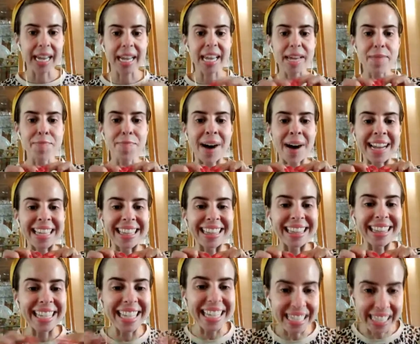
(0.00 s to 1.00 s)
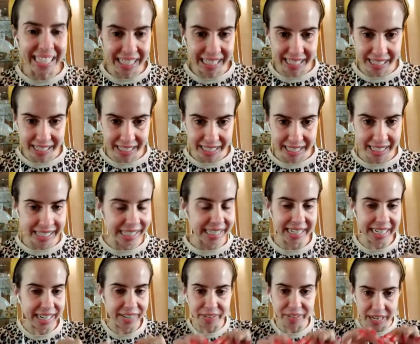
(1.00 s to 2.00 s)
my lease is
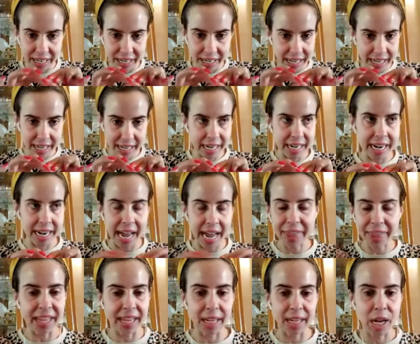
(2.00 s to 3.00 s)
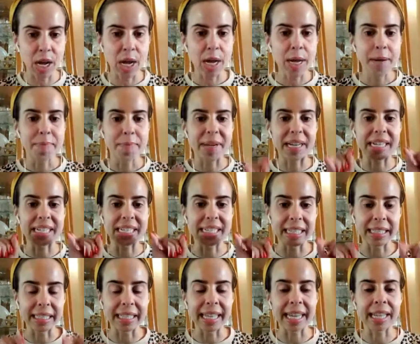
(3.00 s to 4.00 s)
even nothing, because the
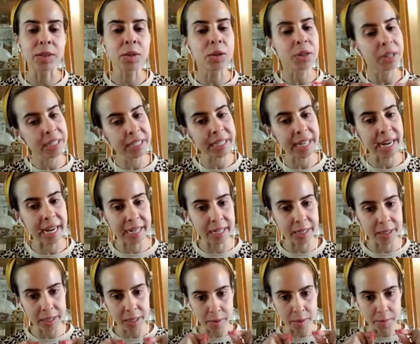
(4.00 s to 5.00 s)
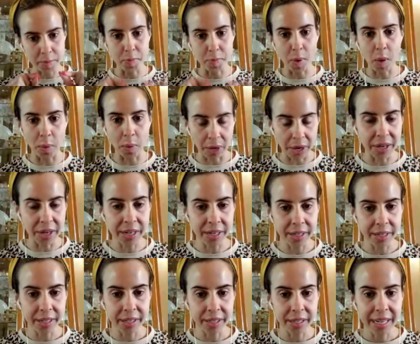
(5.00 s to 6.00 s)
Landlord and Tenant Board
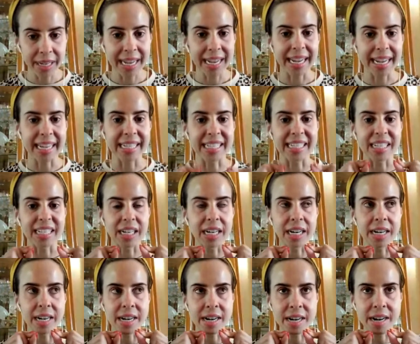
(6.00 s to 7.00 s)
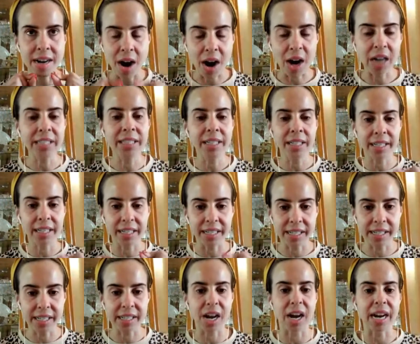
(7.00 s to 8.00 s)
is not going to
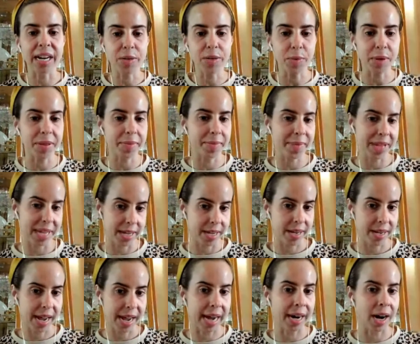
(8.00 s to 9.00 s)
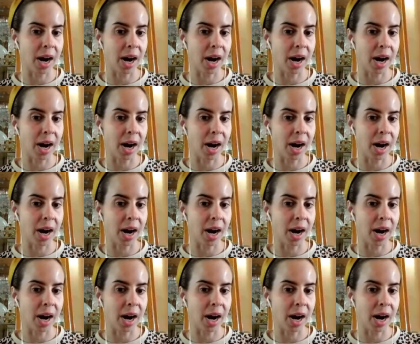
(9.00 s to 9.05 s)
side with me. And